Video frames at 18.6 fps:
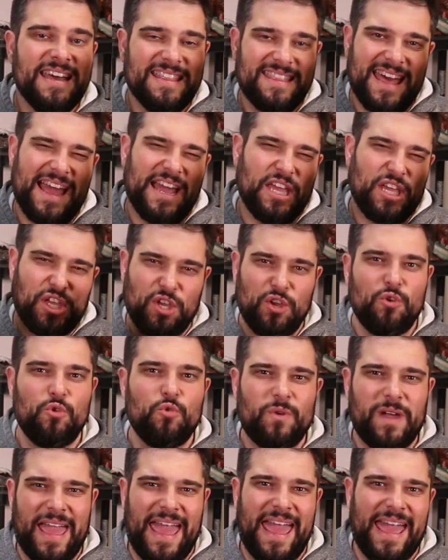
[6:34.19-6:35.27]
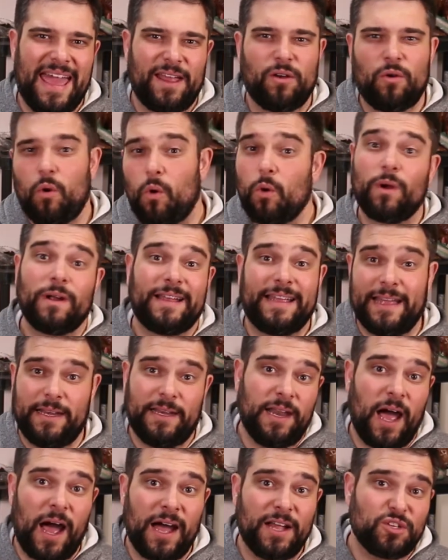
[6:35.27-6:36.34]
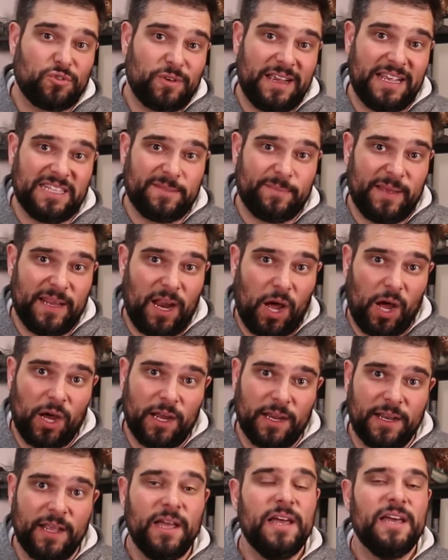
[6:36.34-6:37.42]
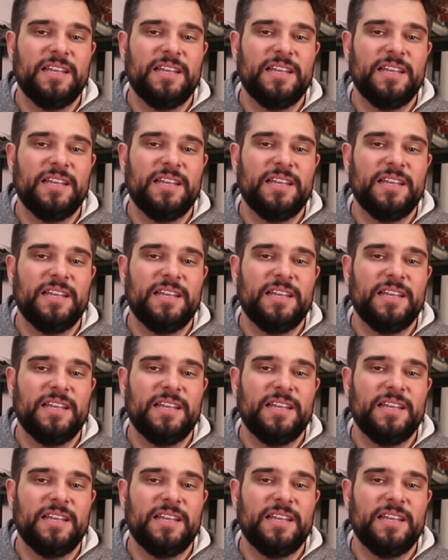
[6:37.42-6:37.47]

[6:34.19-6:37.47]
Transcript: that you can or cannot transmit on